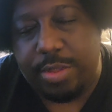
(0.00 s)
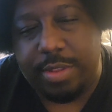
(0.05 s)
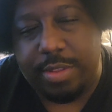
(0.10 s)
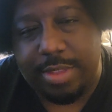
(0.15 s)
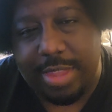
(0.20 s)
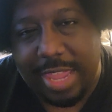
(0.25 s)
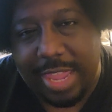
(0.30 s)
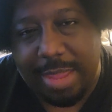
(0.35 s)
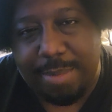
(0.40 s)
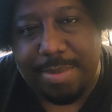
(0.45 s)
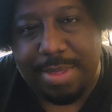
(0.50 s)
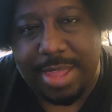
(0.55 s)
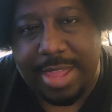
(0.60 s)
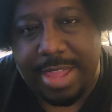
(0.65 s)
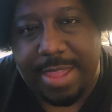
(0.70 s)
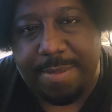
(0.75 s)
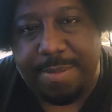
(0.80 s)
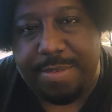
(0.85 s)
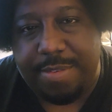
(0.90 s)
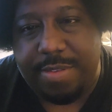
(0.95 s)
team
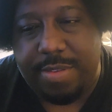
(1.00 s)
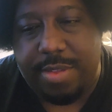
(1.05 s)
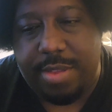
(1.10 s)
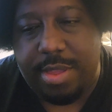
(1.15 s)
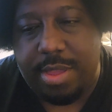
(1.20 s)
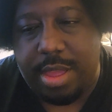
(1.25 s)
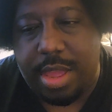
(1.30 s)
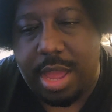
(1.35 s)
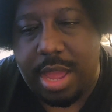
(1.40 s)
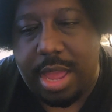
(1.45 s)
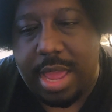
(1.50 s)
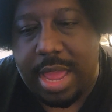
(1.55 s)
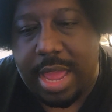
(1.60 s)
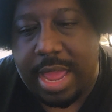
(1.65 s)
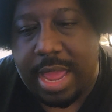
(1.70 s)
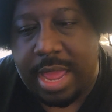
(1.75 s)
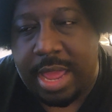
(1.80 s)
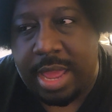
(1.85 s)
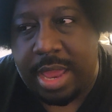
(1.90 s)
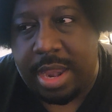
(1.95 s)
names,
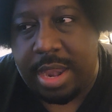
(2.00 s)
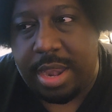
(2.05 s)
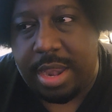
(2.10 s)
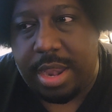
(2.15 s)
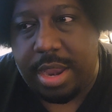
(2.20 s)
and